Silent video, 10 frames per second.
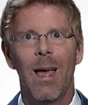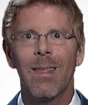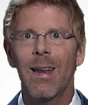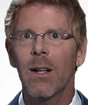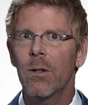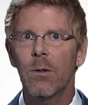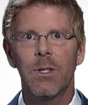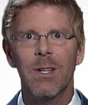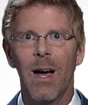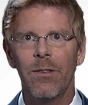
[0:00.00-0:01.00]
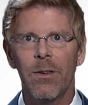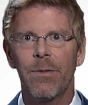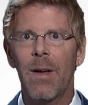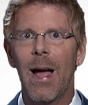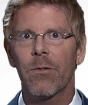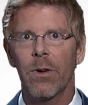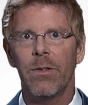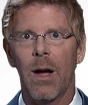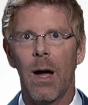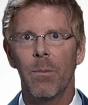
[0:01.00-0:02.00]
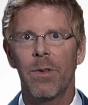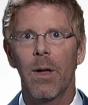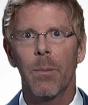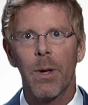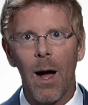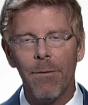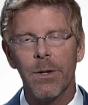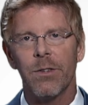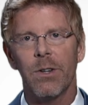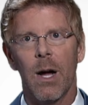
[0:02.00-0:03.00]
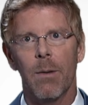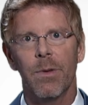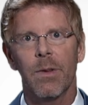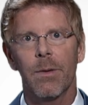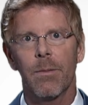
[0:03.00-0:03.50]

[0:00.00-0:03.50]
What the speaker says: That includes not just factory jobs, but office jobs.